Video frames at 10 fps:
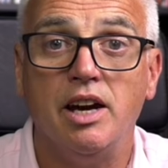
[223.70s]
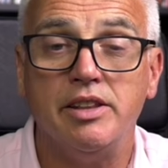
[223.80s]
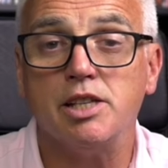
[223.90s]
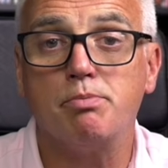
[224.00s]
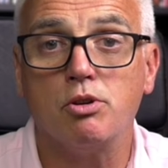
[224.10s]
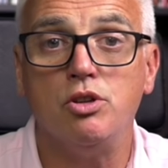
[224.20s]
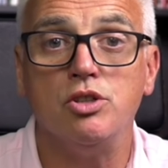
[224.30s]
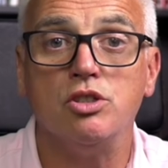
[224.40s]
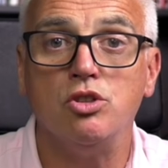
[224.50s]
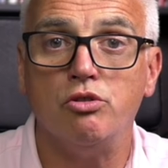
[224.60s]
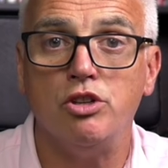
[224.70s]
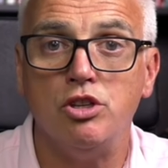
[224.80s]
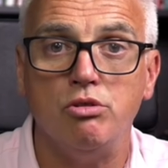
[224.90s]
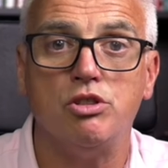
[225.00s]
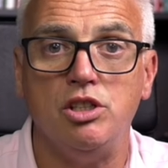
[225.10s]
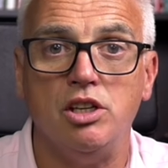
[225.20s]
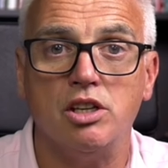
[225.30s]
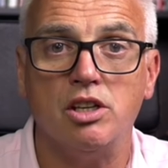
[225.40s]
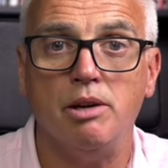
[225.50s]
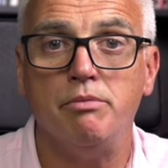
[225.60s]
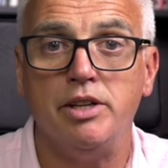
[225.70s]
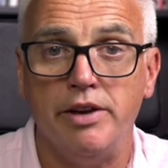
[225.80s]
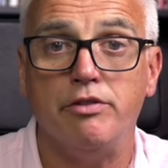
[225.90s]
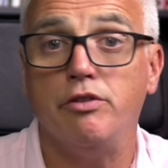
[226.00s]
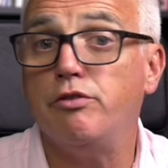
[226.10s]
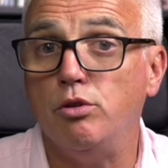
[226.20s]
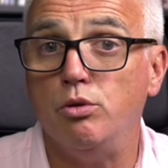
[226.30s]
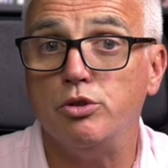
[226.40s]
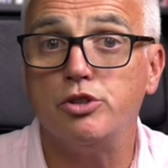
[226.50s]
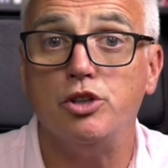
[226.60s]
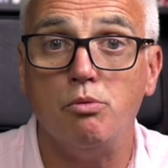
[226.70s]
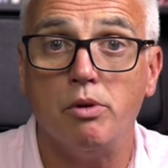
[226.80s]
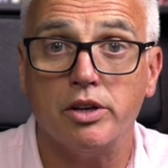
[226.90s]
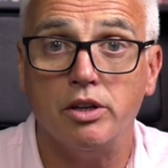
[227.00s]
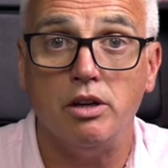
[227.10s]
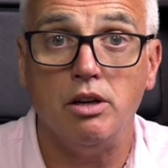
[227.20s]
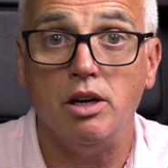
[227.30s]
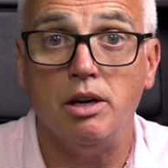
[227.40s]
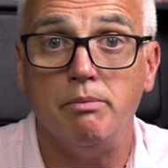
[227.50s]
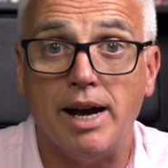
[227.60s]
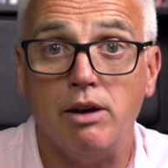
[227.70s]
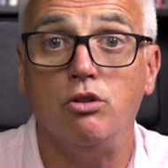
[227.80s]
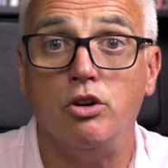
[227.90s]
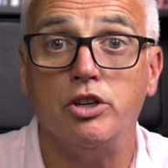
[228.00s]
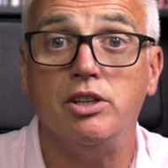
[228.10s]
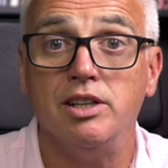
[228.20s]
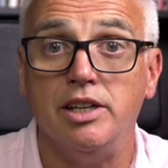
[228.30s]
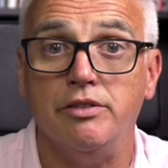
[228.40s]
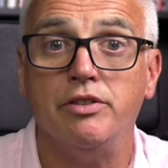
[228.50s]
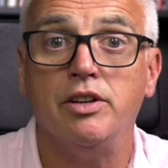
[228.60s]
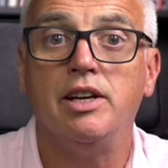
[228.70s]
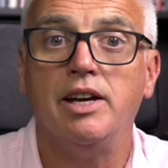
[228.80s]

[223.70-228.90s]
And that's because your annuity income never falls no matter how long you live